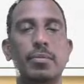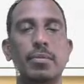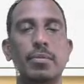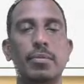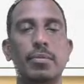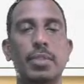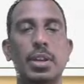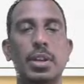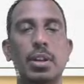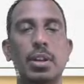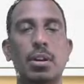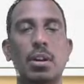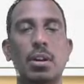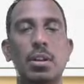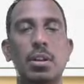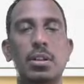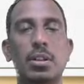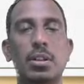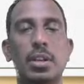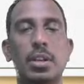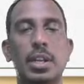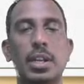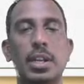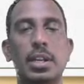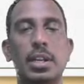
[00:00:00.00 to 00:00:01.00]
where
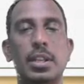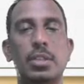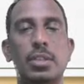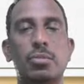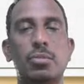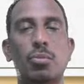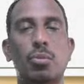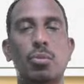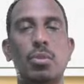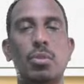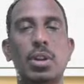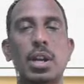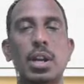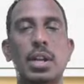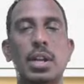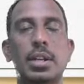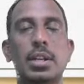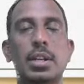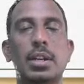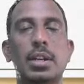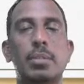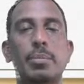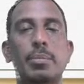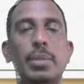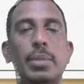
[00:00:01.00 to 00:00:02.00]
heart rate is over
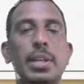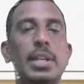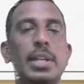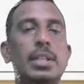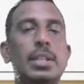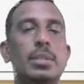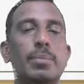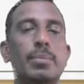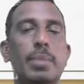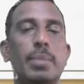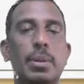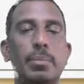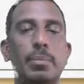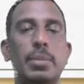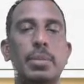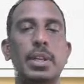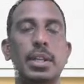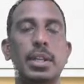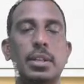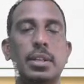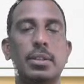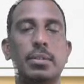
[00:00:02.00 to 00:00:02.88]
100 beats per minute.